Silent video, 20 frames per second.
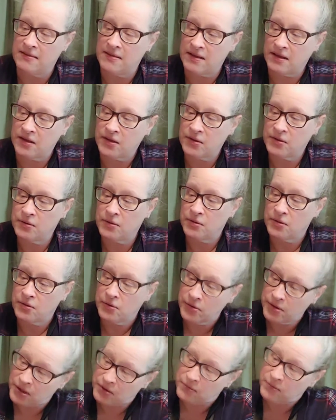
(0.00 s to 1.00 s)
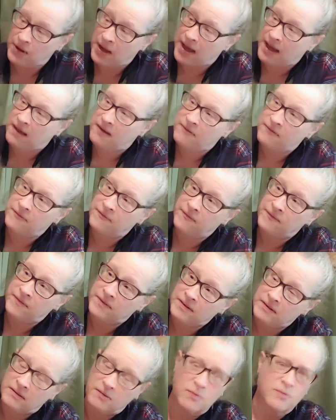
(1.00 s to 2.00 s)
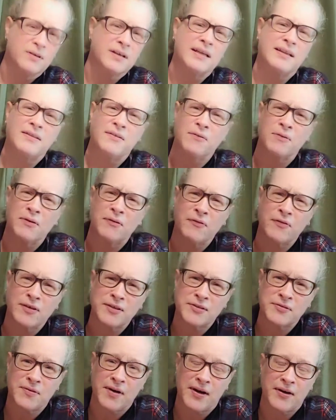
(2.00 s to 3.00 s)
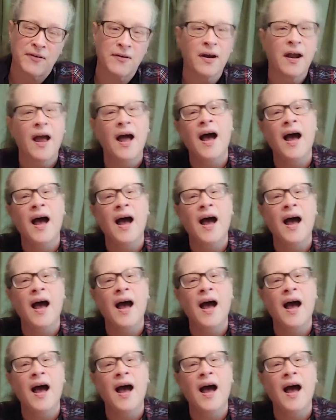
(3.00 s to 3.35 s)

the cooler or in the refrigerator.